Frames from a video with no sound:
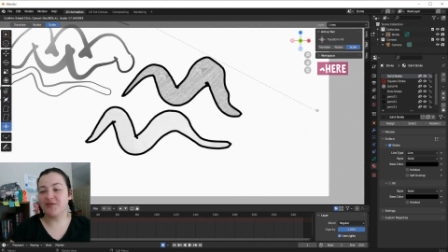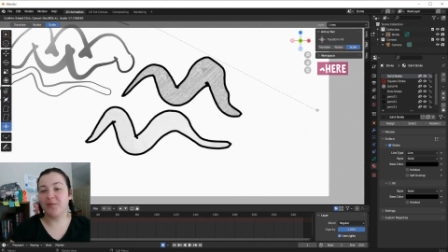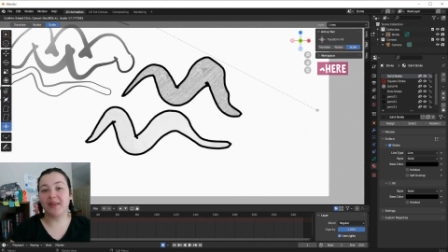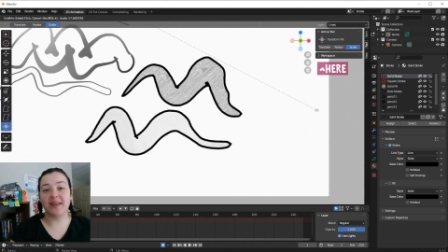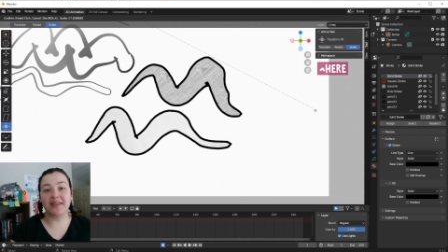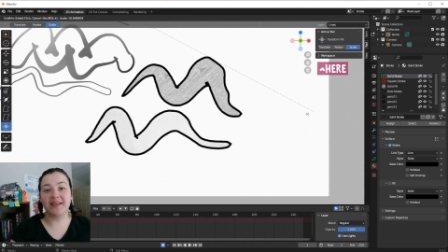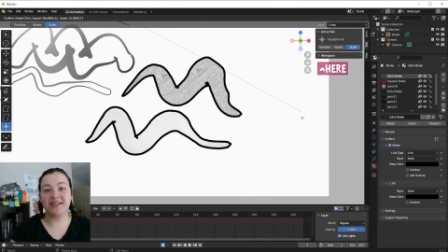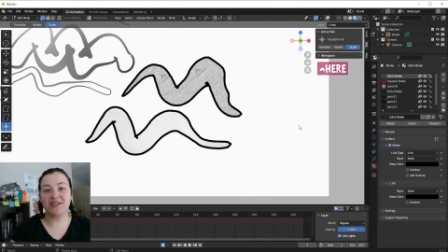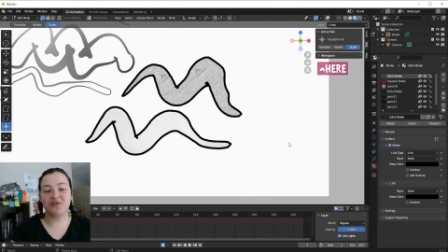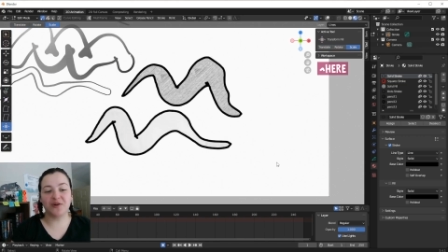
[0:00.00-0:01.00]
within
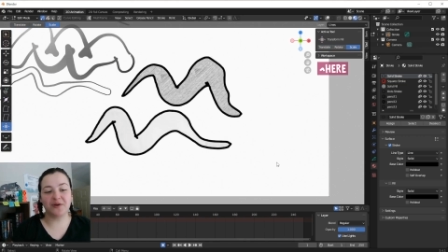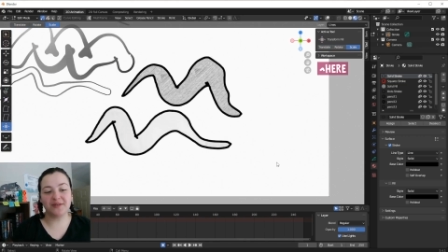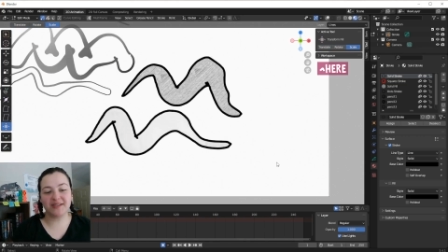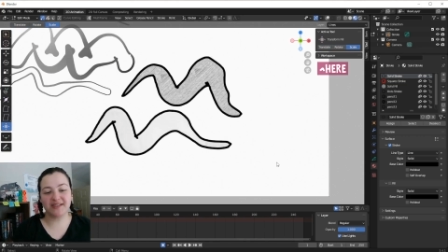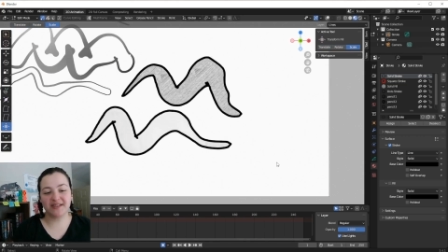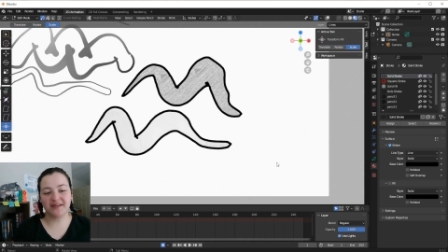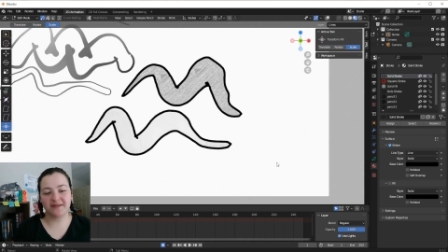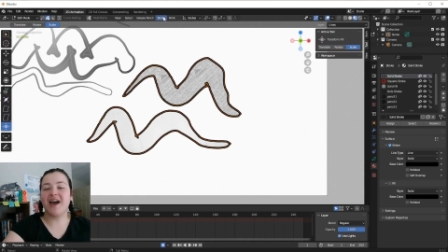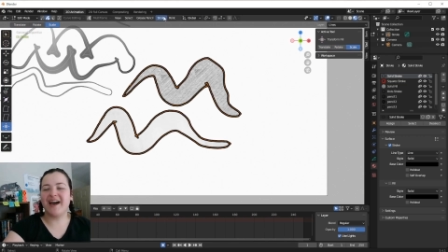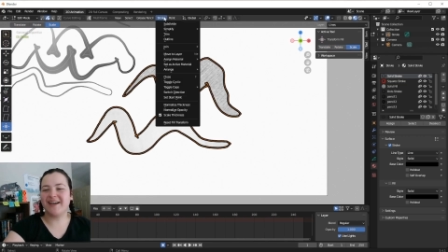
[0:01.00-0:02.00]
these strokes.
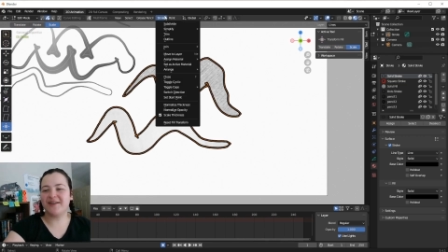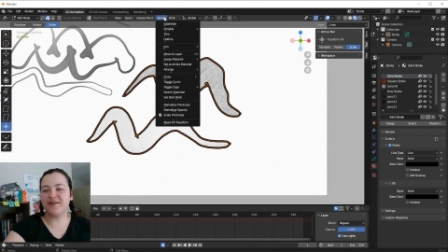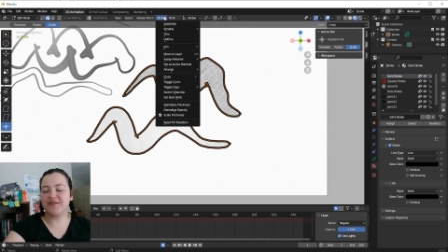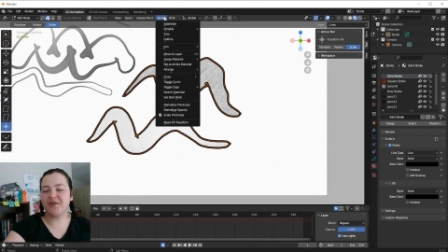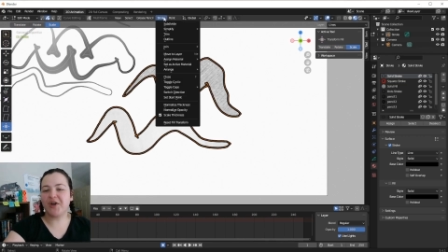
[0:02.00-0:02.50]
I can also